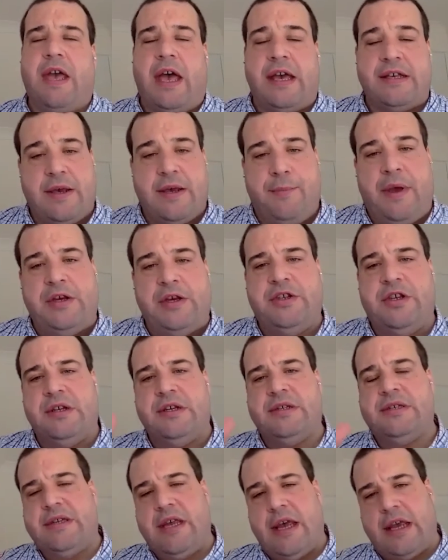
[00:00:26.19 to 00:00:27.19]
As I mentioned,
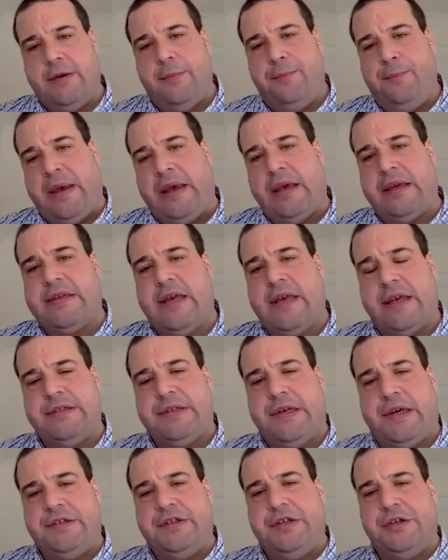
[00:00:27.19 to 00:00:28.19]
the second biggest
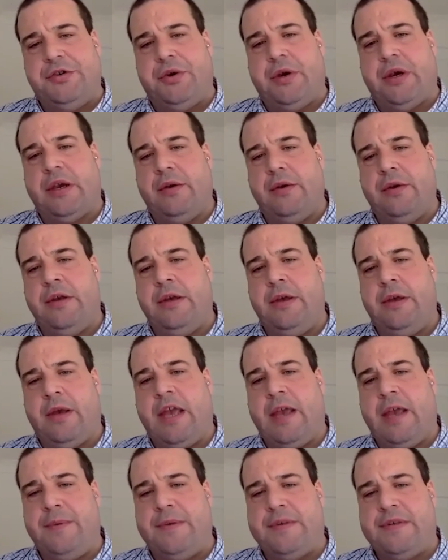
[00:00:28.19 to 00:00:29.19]
anxiety trigger in the
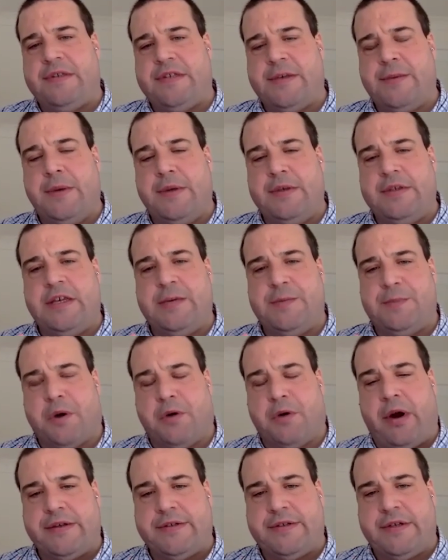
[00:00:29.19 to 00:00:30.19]
UK business community is
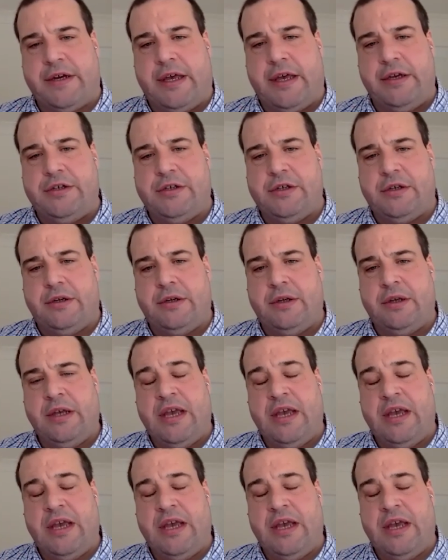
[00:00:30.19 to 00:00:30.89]
procrastination.